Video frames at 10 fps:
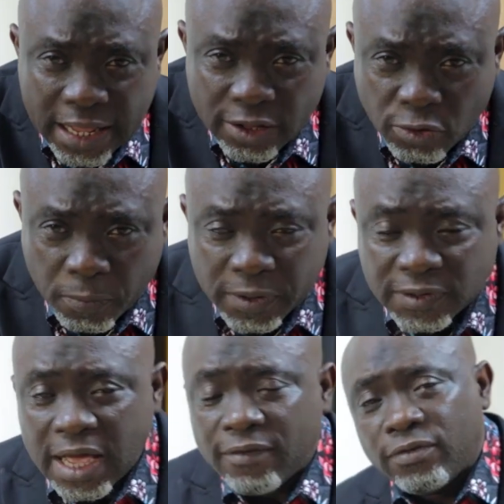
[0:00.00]
land to
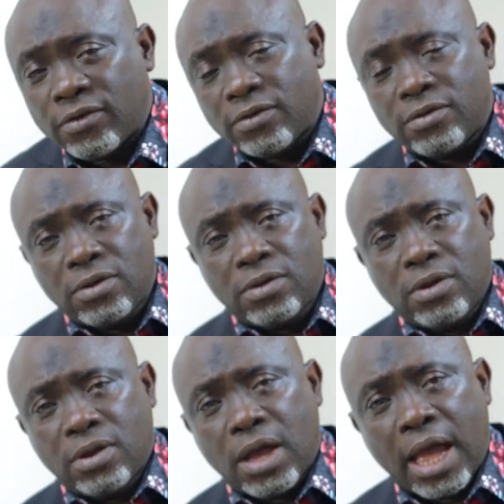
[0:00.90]
preserve
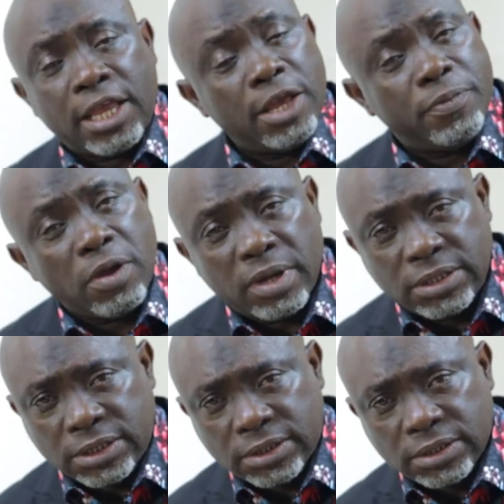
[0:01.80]
and keep your
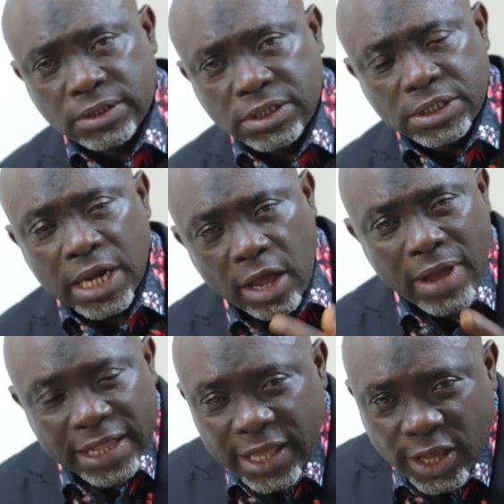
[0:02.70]
money. Now
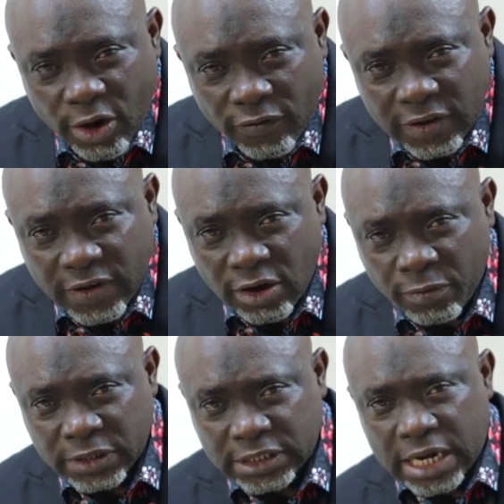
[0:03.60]
you are thinking of
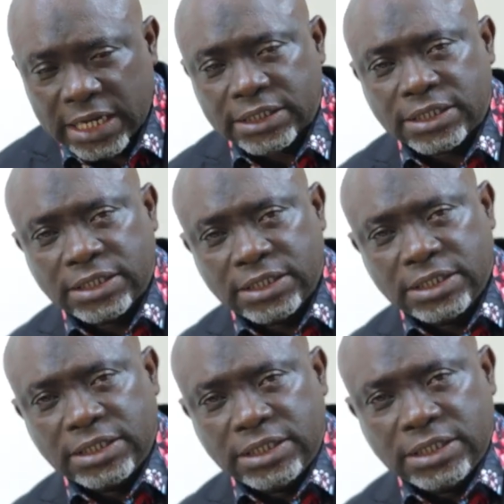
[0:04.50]
developing the land.
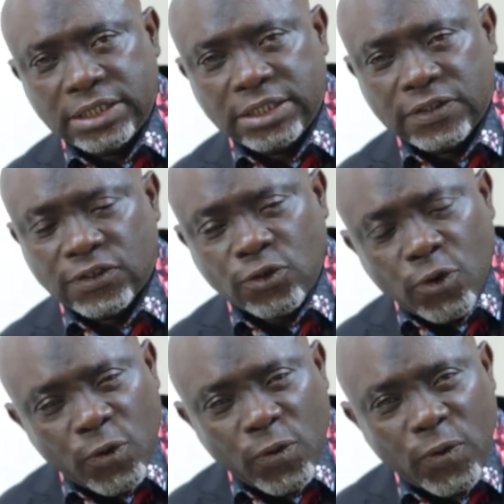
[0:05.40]

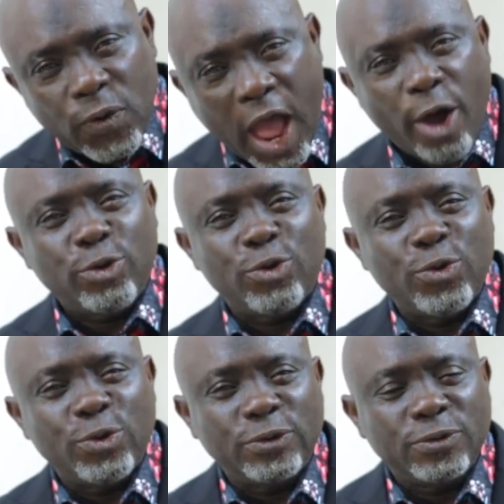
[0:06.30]
So how do
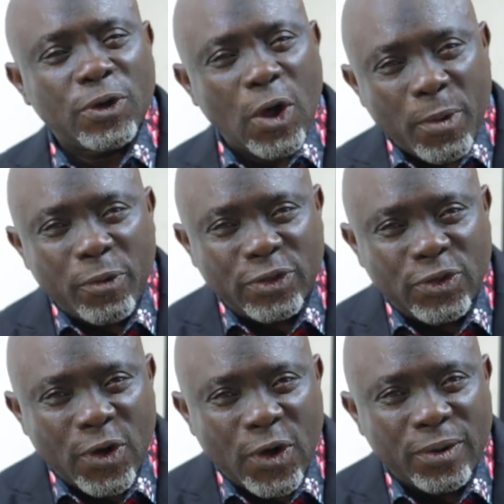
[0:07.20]
you come up
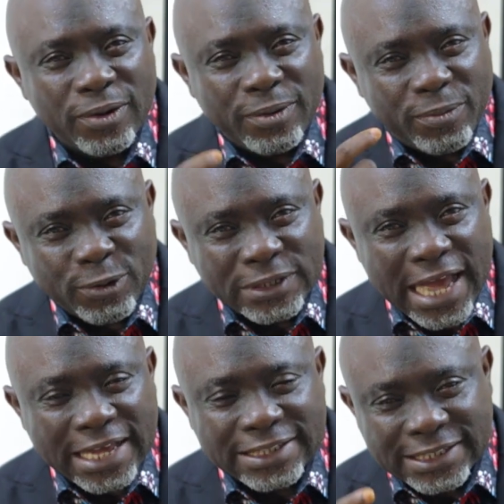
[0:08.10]
with your
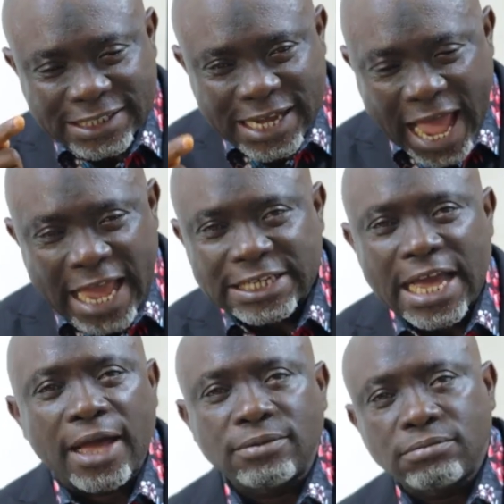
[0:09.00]
project idea?